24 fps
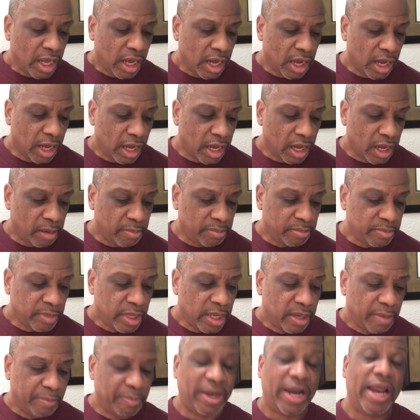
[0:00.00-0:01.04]

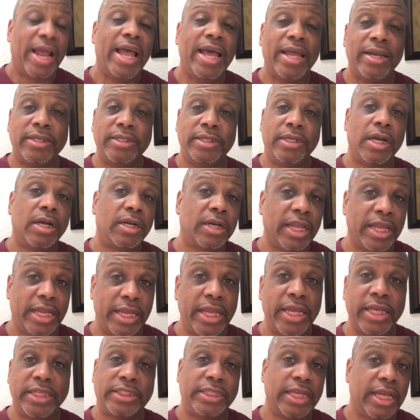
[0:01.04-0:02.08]
but I had a young
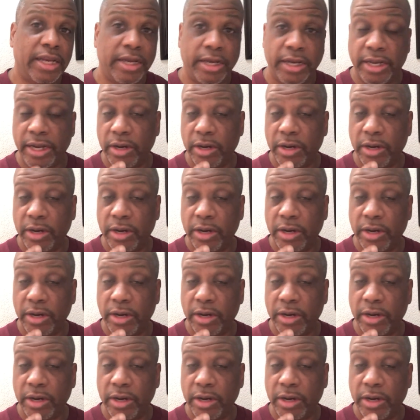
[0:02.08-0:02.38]
lady again saying